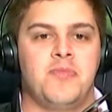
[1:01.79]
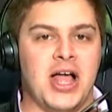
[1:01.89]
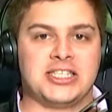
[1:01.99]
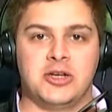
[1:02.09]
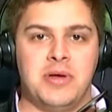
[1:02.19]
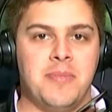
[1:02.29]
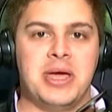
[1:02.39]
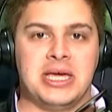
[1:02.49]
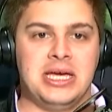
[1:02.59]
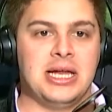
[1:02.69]
That's going to be a
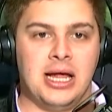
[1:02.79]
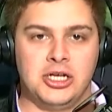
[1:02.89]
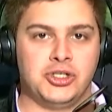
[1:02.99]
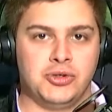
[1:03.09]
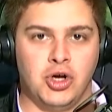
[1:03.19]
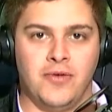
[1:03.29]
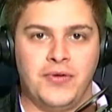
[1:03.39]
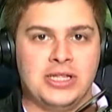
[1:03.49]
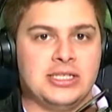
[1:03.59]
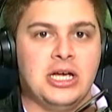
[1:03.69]
big key to LSU's
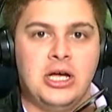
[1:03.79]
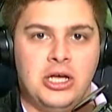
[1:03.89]
offense.